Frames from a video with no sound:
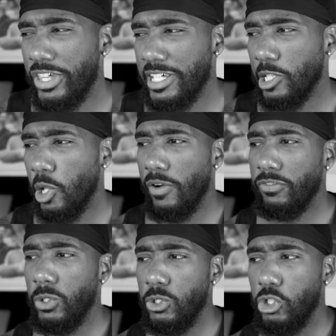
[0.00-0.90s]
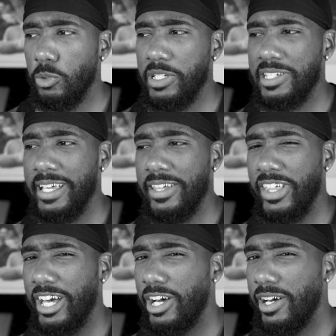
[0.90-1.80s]
There's a lot of YouTubers saying
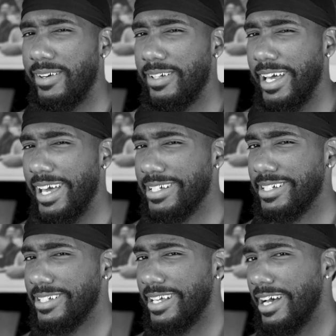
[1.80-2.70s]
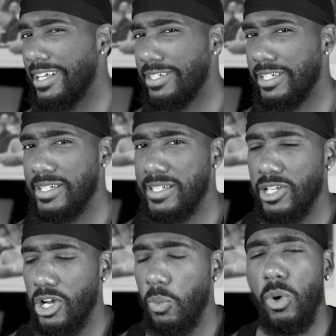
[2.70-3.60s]
that her exercises,
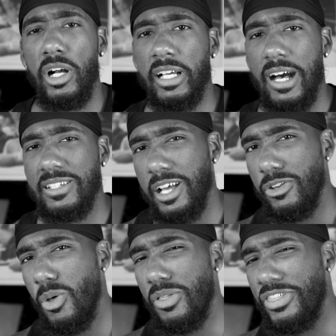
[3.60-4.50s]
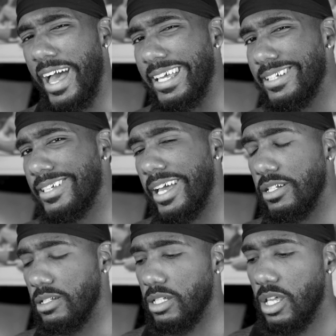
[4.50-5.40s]
her workouts are not that
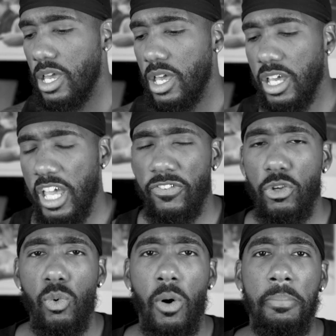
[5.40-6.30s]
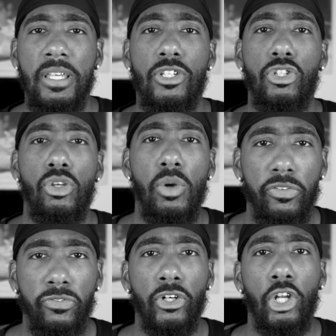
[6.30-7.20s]
intense. If you want me to do a
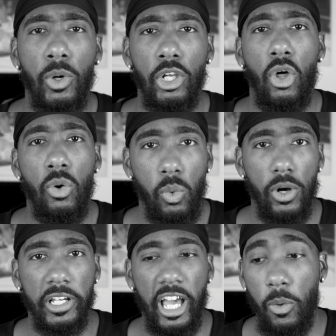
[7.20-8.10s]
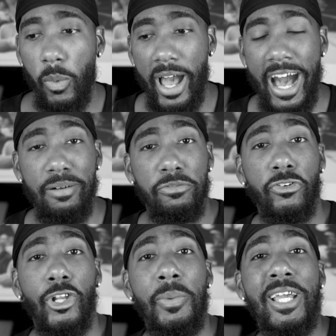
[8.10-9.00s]
follow along workout where I am
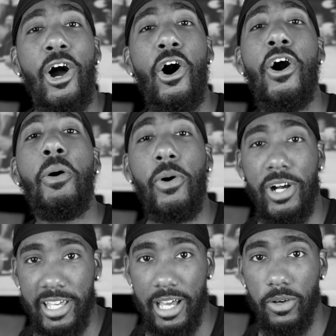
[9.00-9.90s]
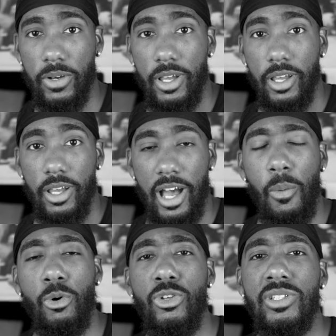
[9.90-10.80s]
following her workout, I
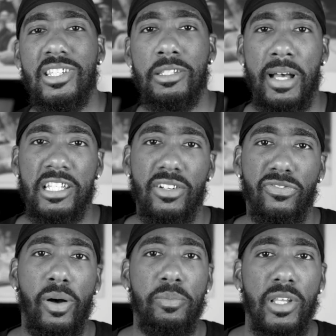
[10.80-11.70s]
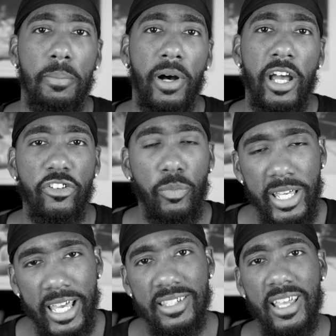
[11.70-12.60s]
want you to smash the thumbs up button. If we
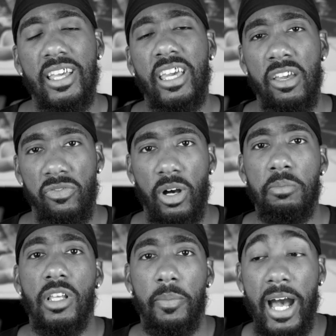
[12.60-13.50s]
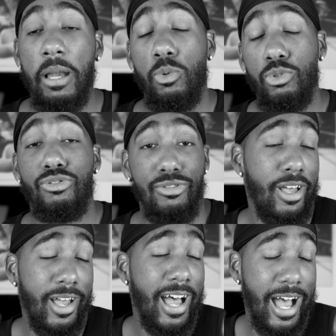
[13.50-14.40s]
get 10K thumbs up, I
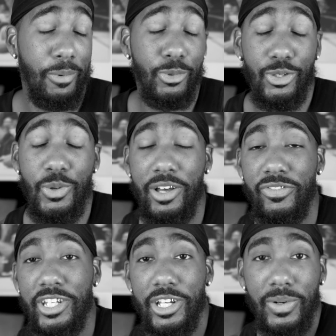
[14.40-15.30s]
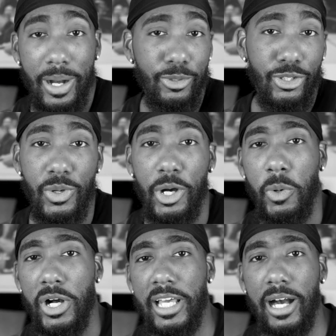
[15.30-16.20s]
will do her video. I will do her
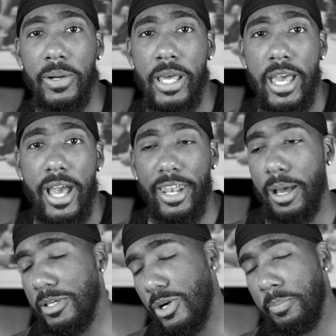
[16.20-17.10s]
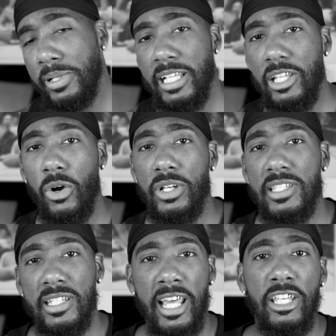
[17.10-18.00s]
workout. And I'll be completely
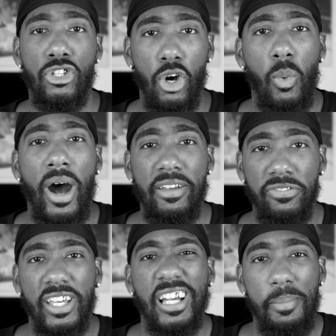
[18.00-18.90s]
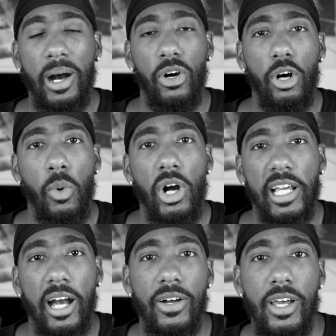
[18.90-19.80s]
honest and let you know what I think about her
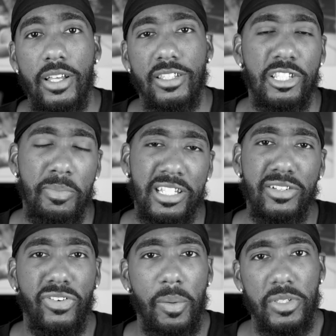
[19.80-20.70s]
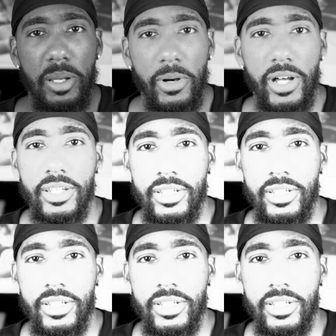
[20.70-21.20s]
workout. So smash the thumbs up button.